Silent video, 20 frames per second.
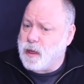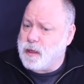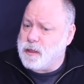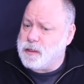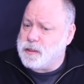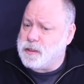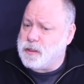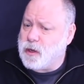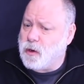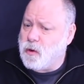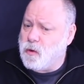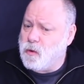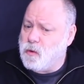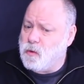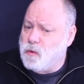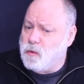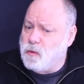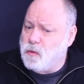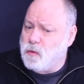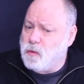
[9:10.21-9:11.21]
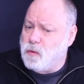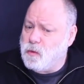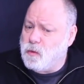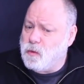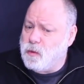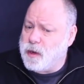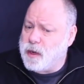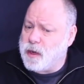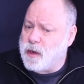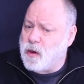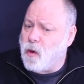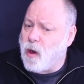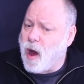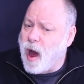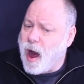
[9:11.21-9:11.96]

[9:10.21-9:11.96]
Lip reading: So, you know,